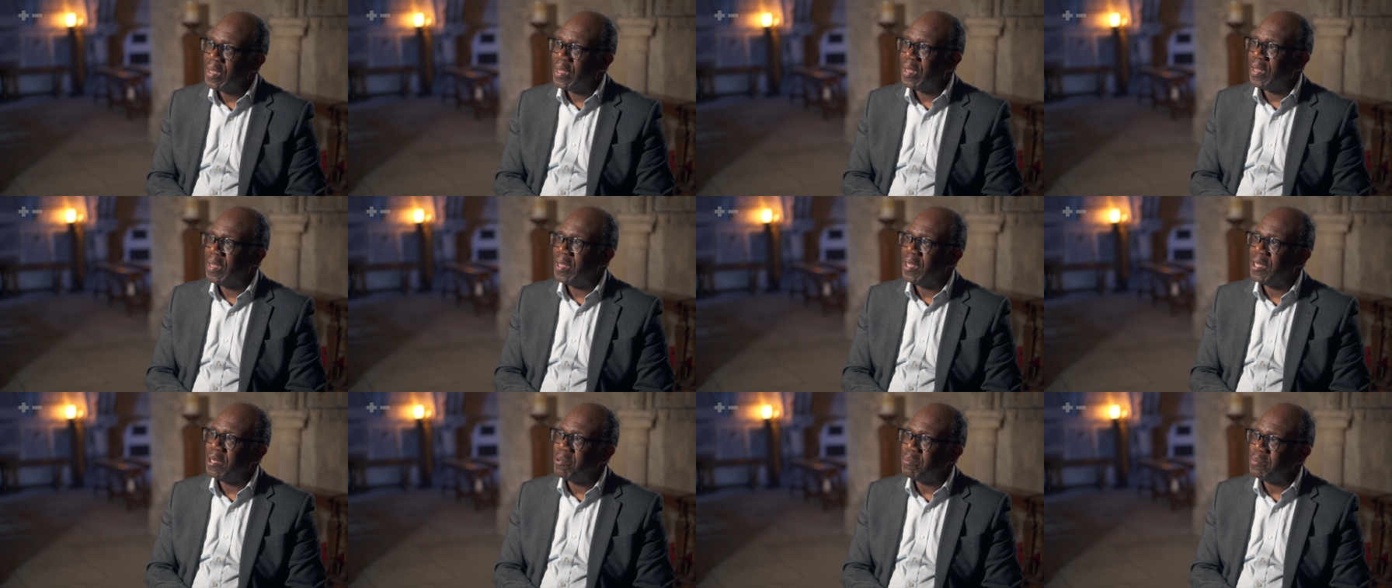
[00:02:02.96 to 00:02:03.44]

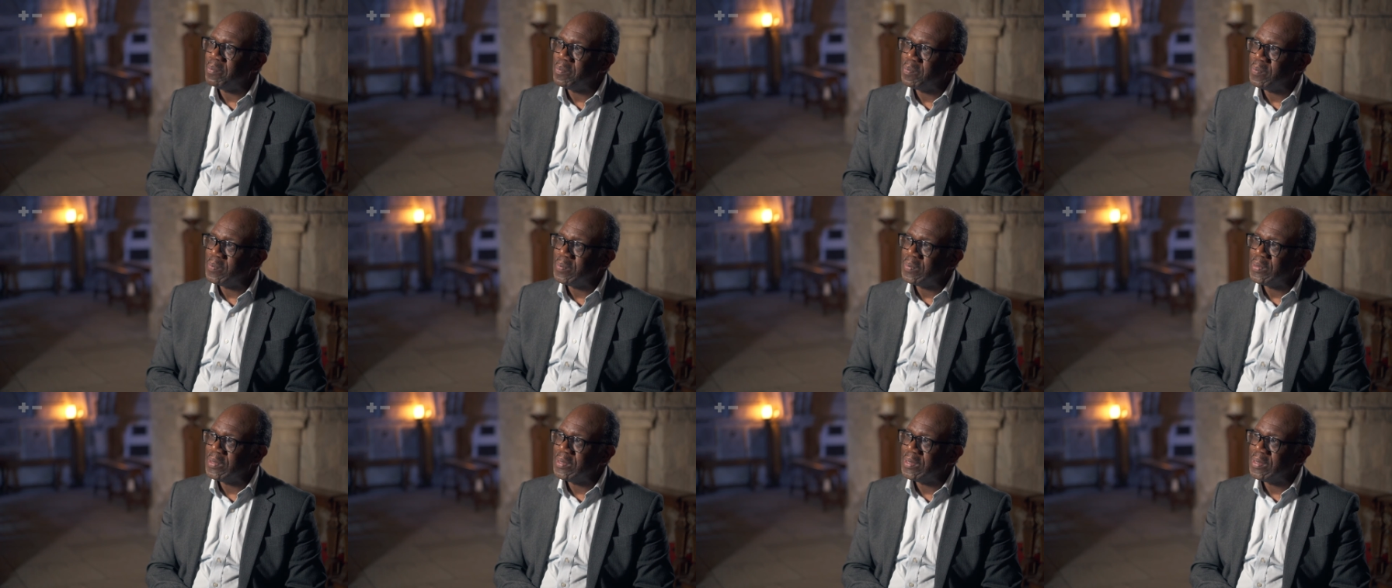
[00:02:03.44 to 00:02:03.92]
um,
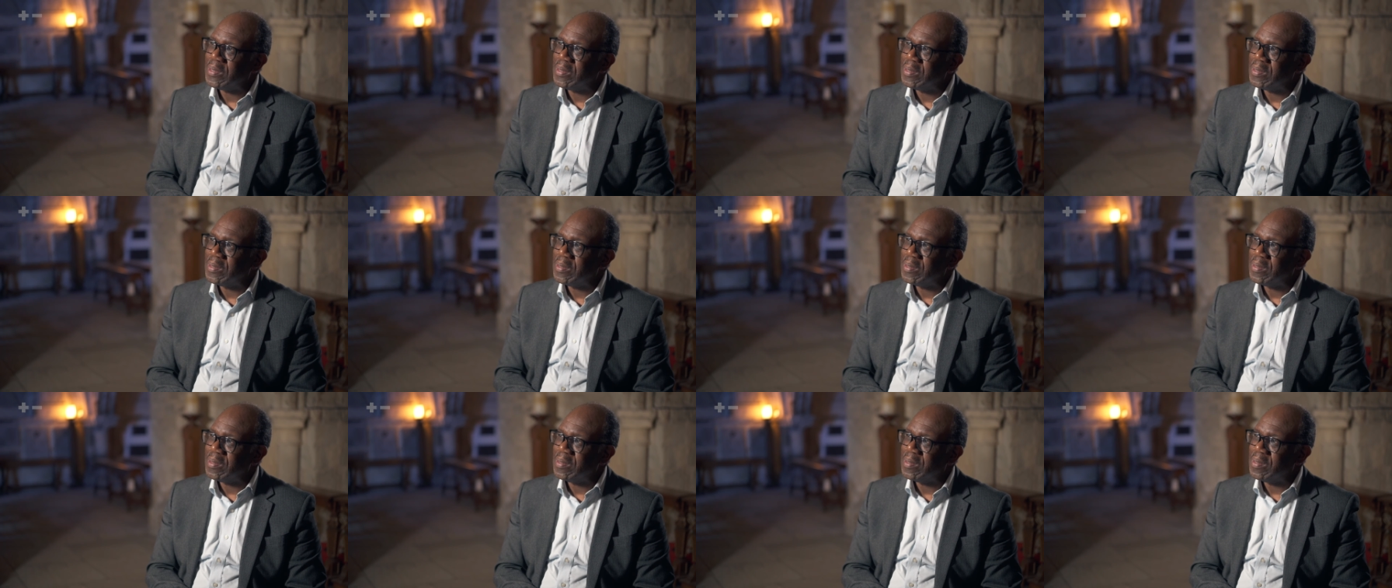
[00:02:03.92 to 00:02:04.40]

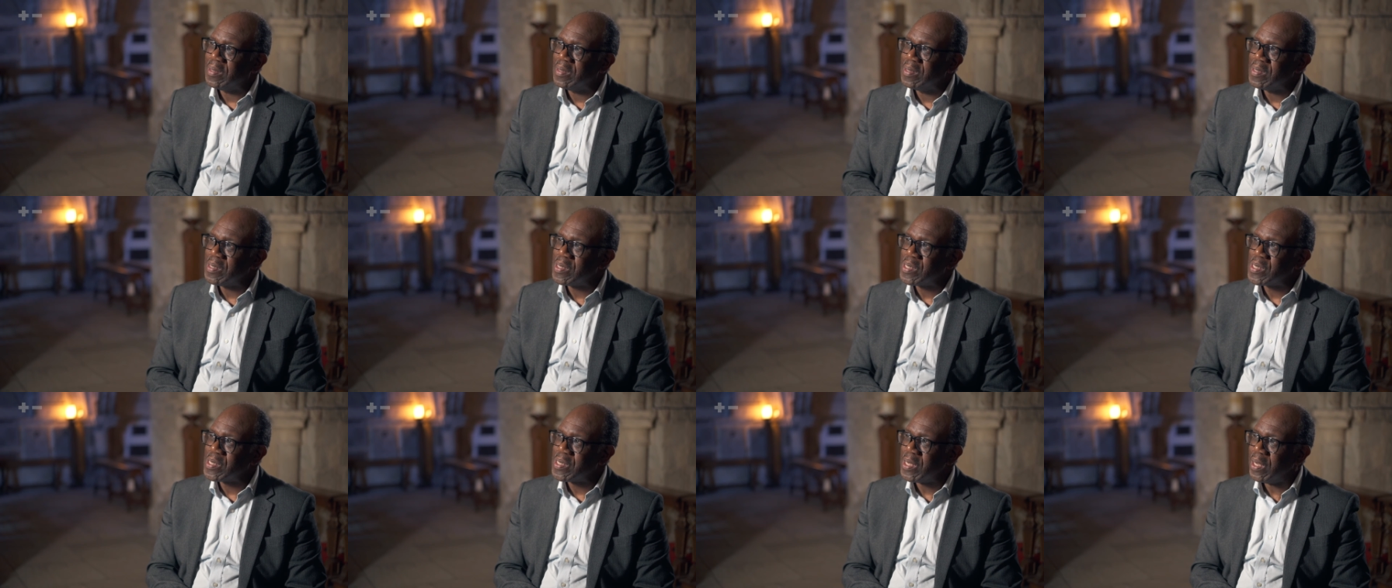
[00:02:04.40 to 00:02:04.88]

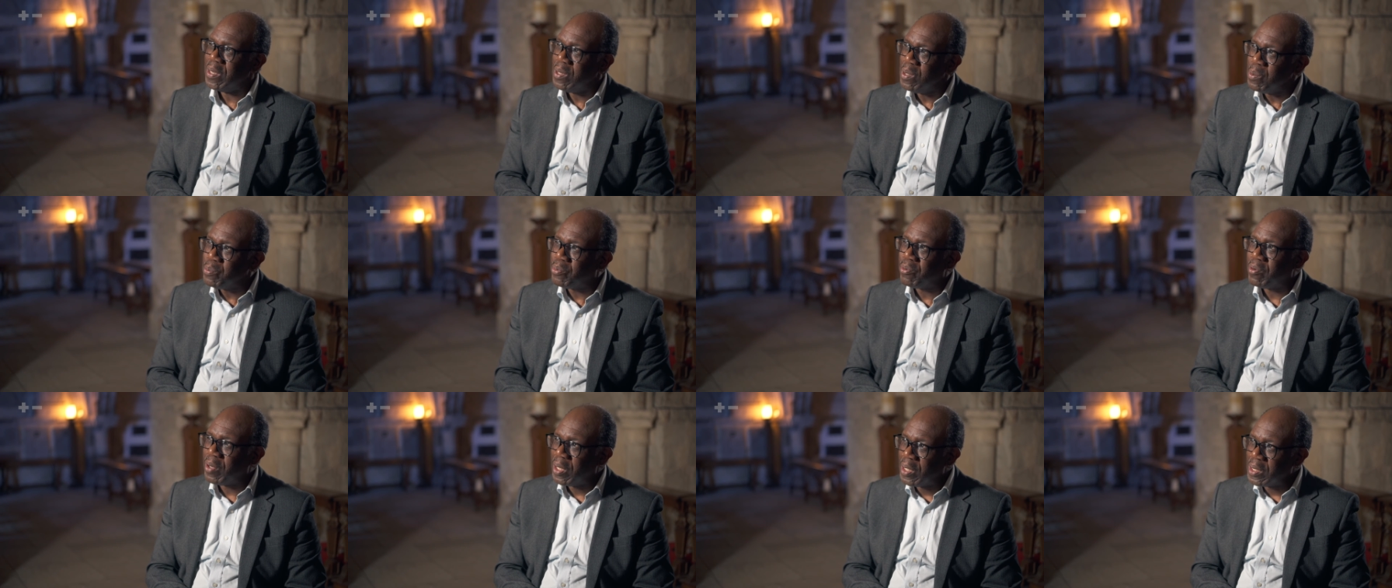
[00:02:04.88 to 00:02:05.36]

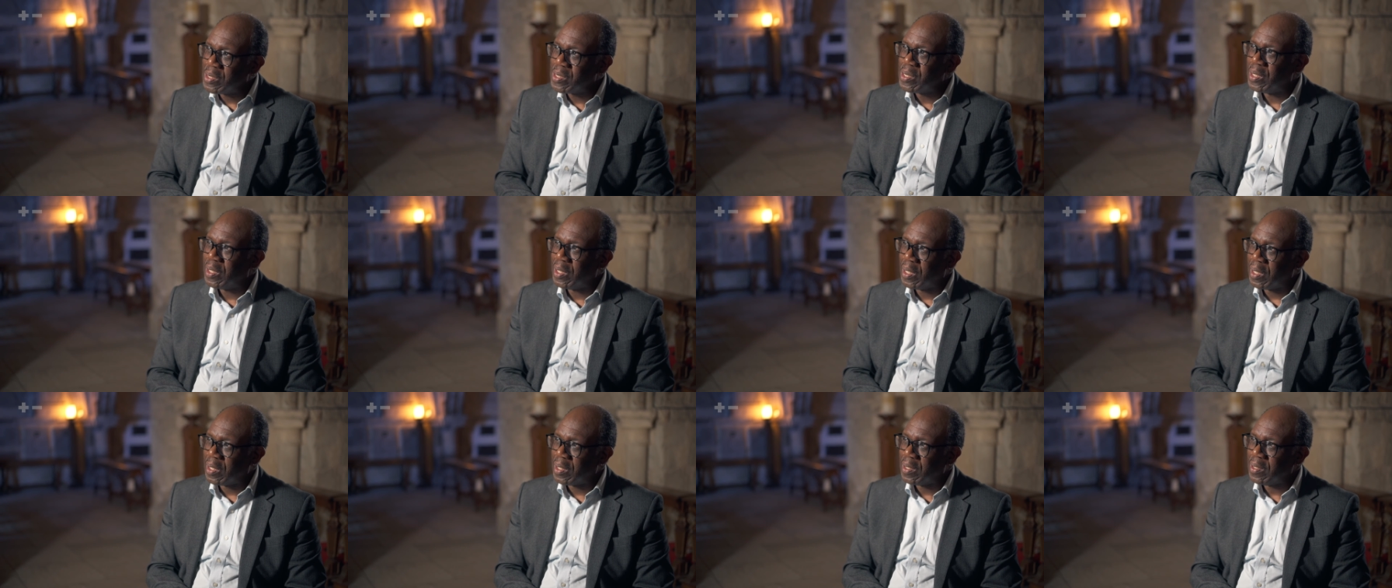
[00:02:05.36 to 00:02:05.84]

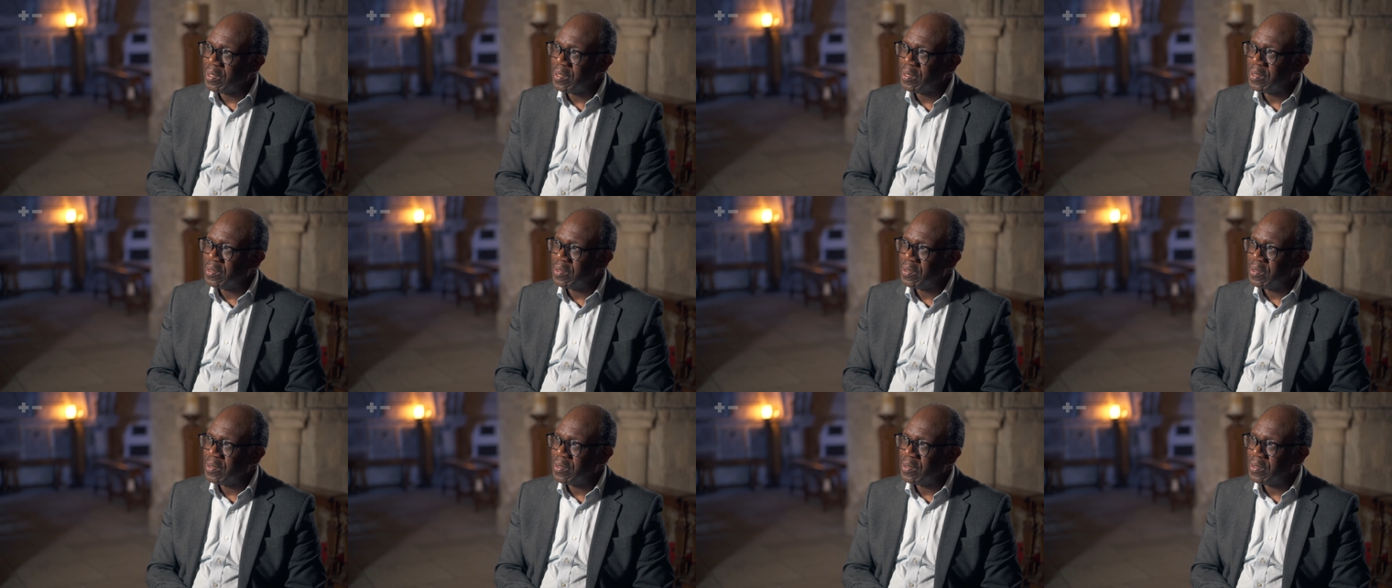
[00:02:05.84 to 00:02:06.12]
celebrating